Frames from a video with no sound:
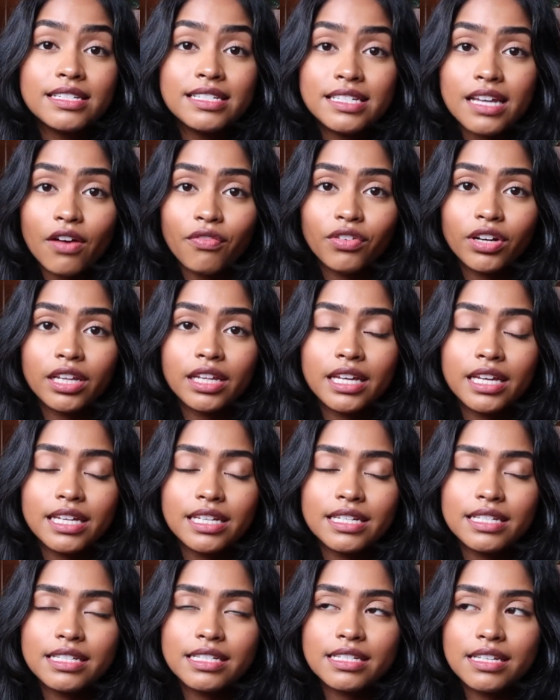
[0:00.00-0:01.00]

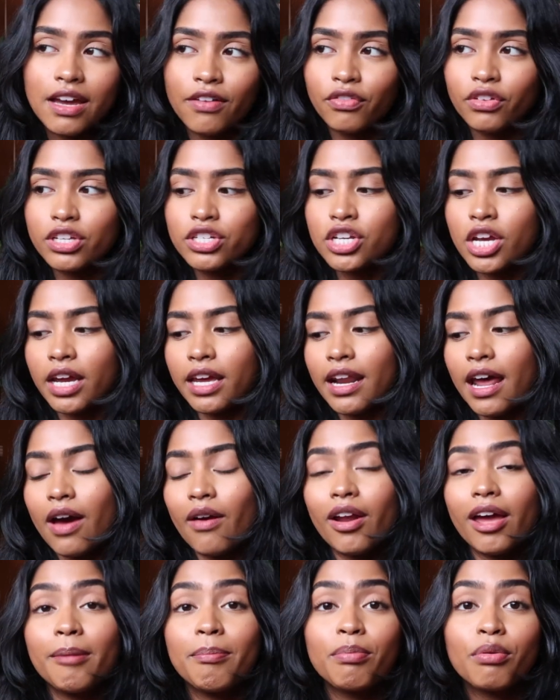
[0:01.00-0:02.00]
Definitely check it
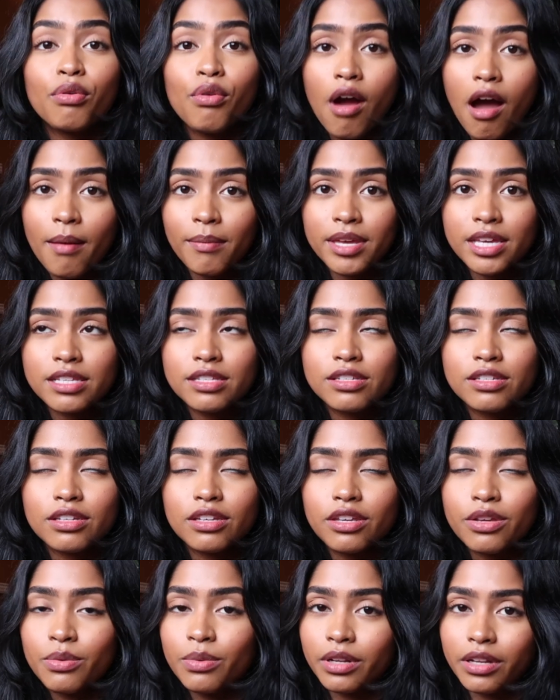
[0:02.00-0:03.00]
out. I promise
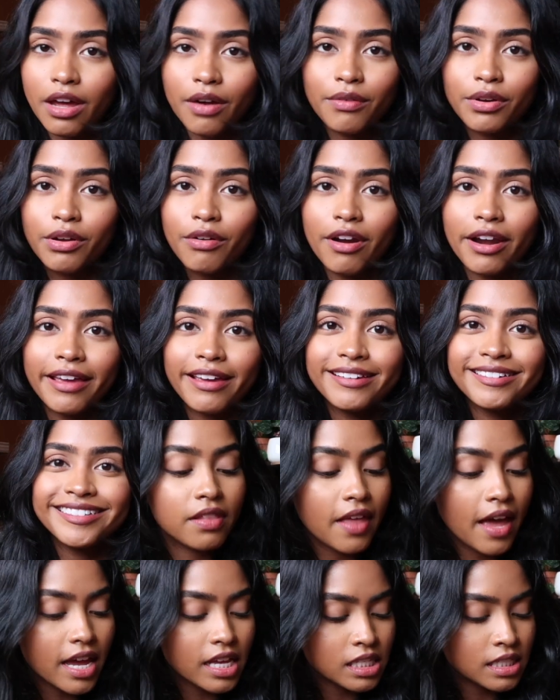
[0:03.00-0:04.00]
you will not regret it. The
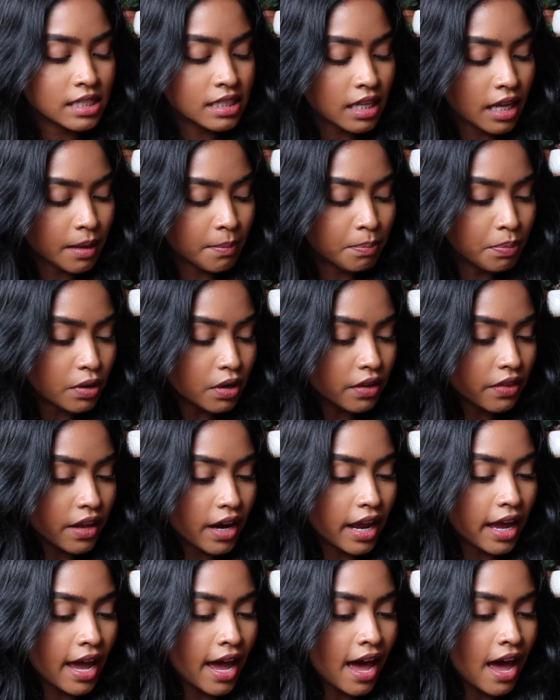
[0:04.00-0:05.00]
last like book
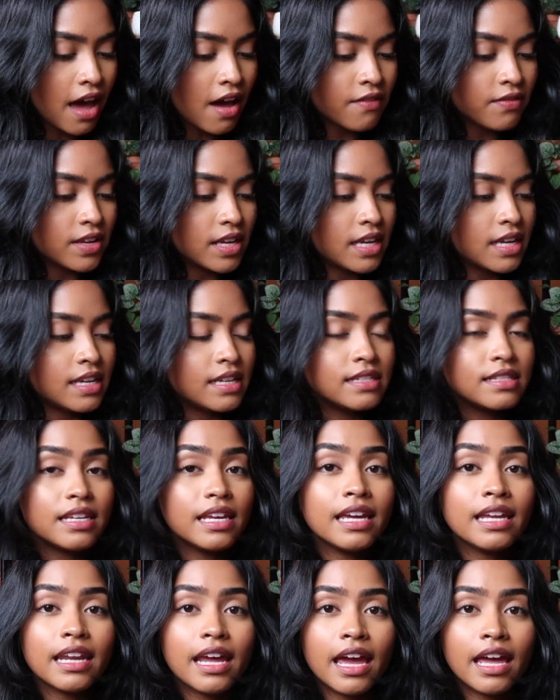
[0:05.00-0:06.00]
that I have is
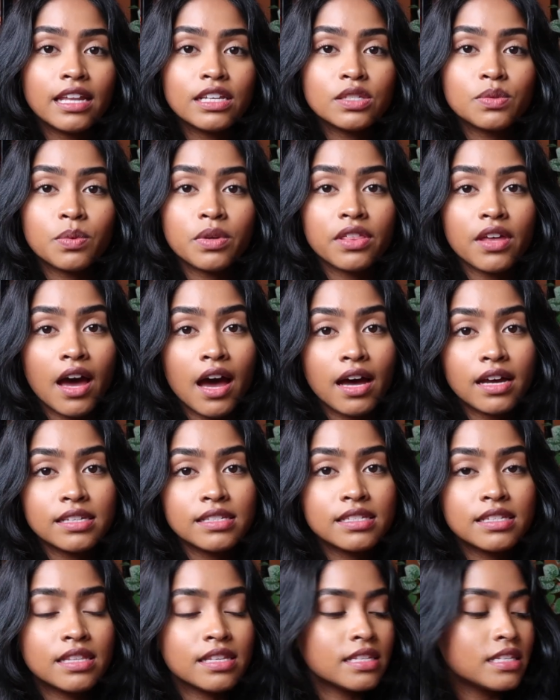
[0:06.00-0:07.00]
It Ends With
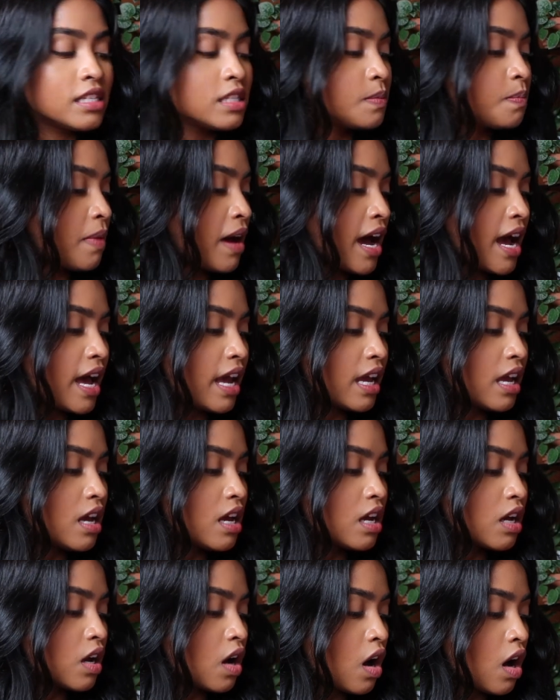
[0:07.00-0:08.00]
Us. This is by
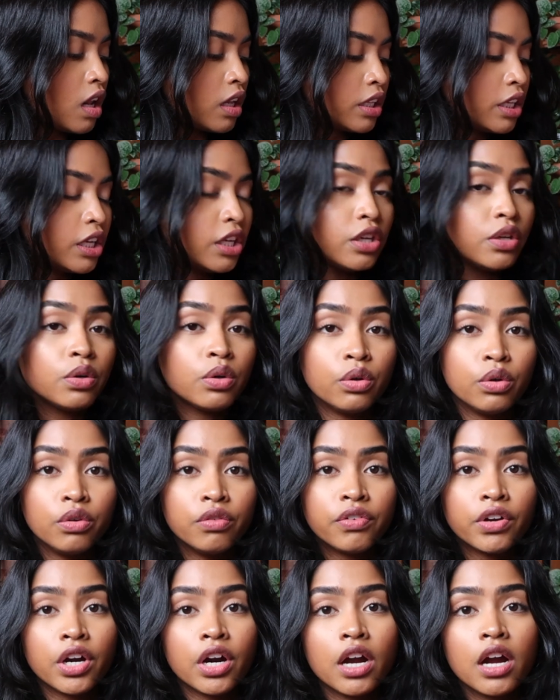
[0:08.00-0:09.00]
Colleen
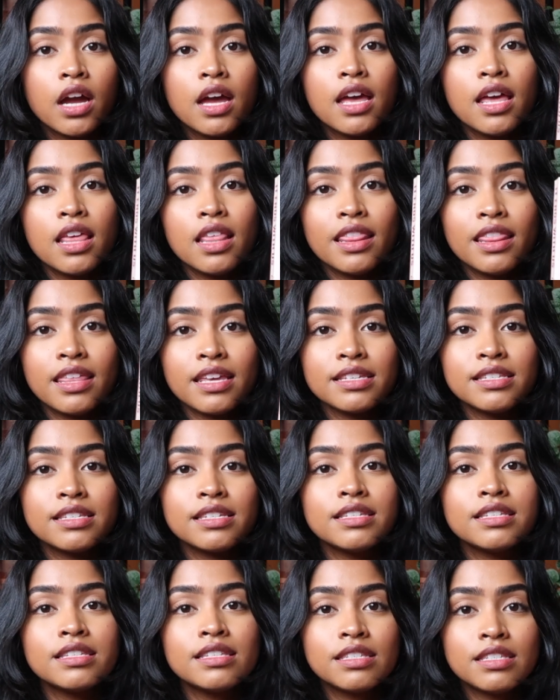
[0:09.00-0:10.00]
Hoover. This
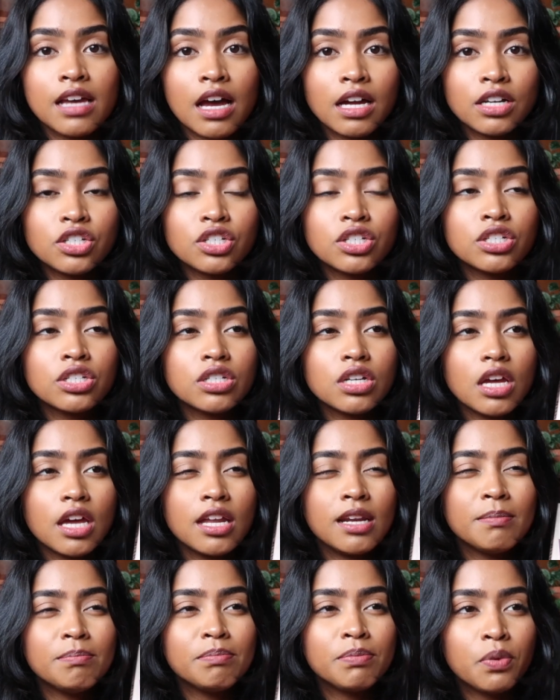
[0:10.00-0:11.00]
is such
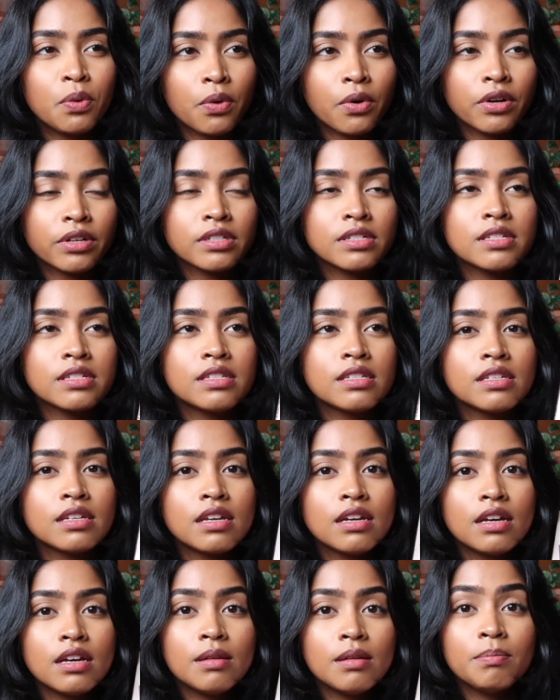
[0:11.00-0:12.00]
an important
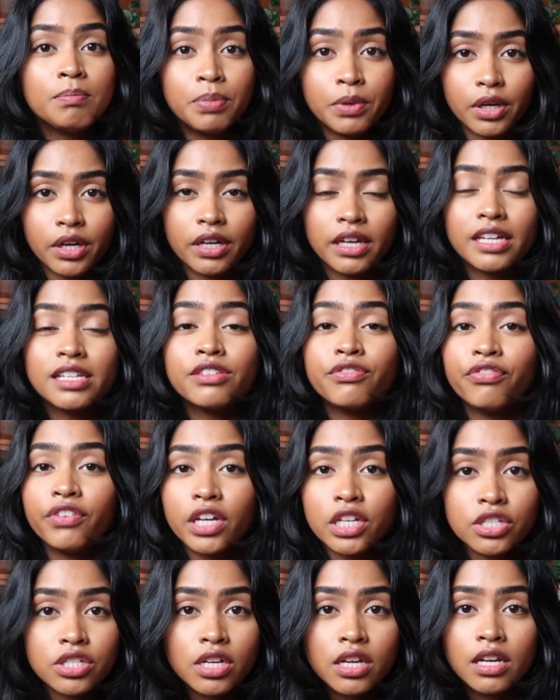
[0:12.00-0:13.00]
book. It's
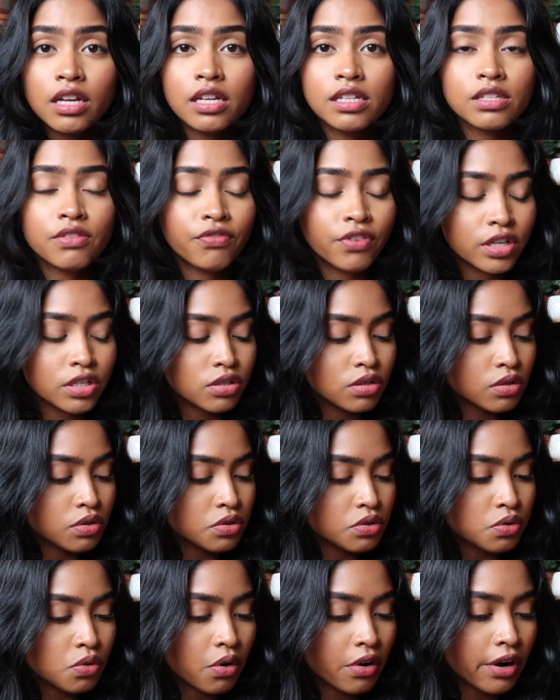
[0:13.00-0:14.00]
fiction, it's a fictional
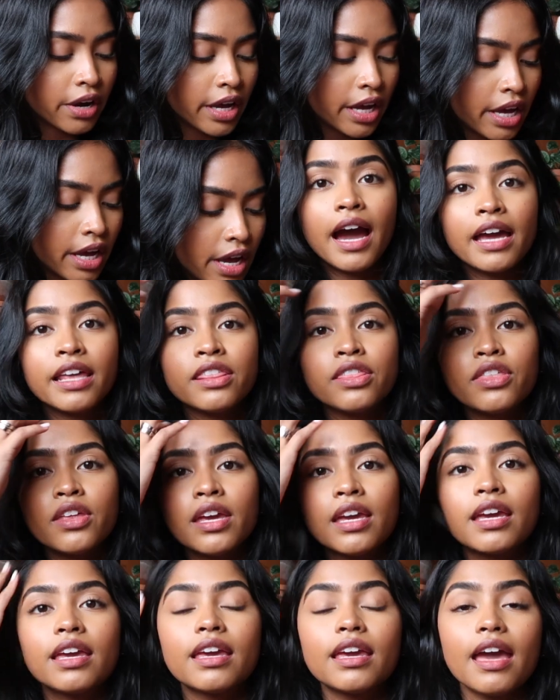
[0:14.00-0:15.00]
story. I
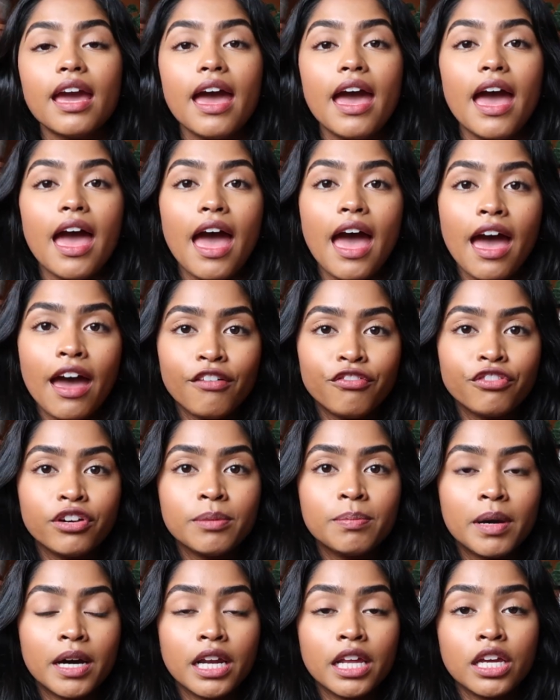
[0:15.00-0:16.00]
think
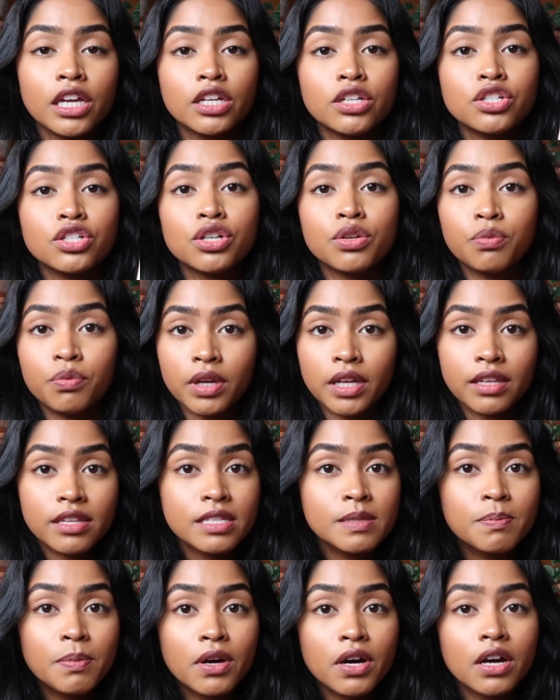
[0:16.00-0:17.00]
everybody should read
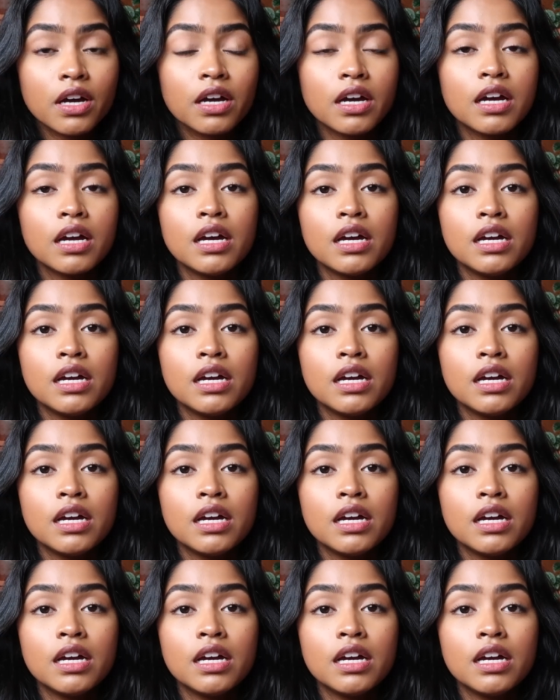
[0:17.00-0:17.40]
this book.